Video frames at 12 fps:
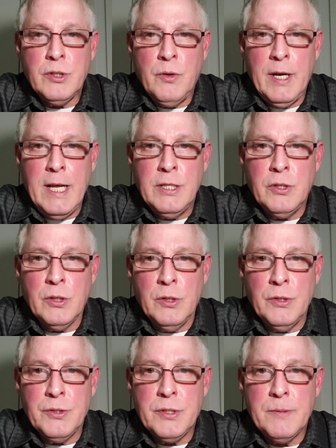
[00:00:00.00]

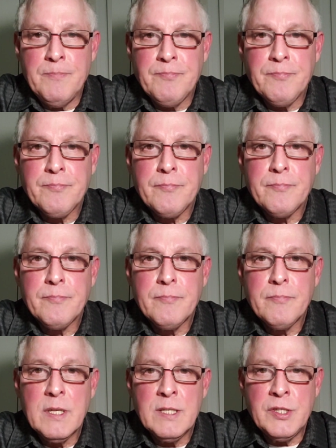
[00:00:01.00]
credentials
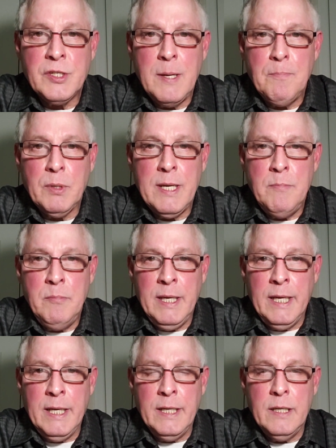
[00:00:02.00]
simply
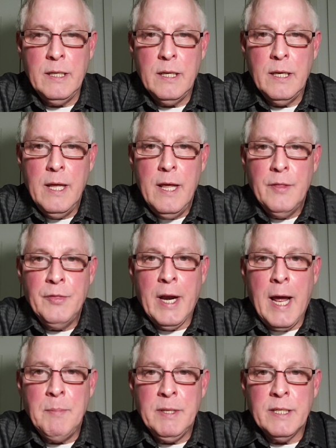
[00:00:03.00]
mean that
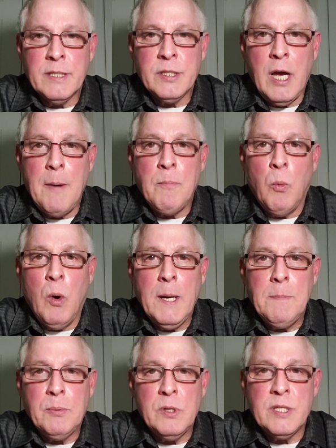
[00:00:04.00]
I'm in the top
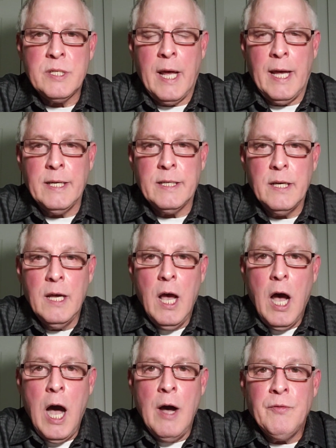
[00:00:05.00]
1%
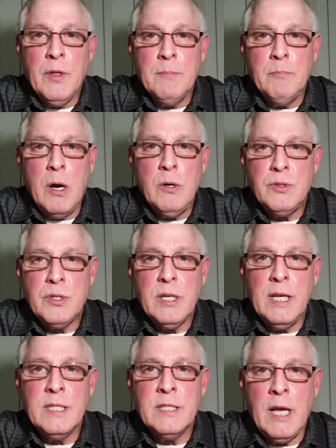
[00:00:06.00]
of the most
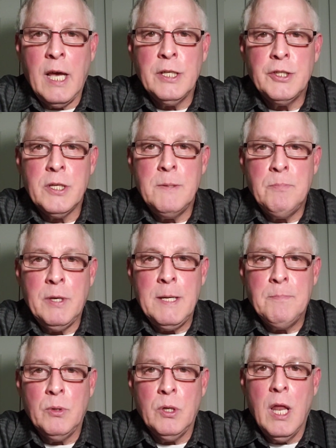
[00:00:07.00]
intelligent
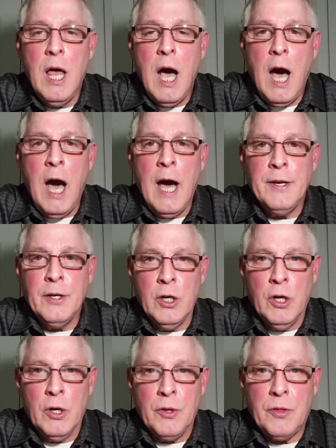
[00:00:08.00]
people on
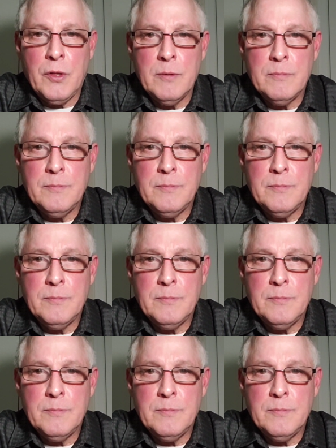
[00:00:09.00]
earth.